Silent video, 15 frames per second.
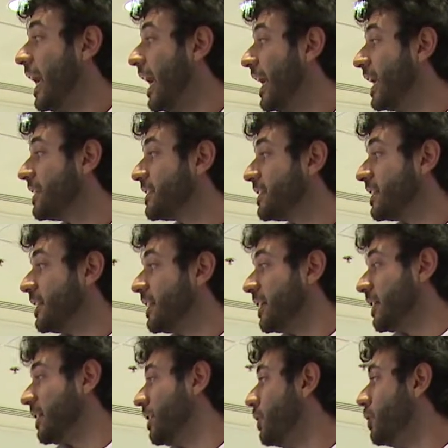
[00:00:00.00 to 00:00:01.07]
and uh,
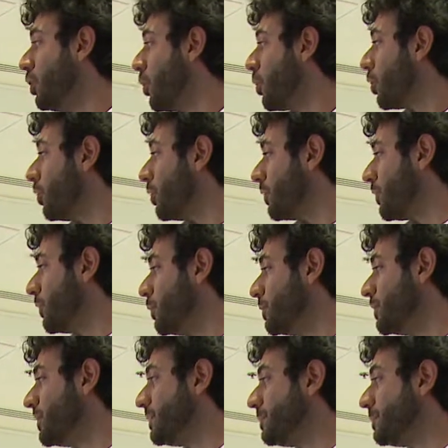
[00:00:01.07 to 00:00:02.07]
non-core food.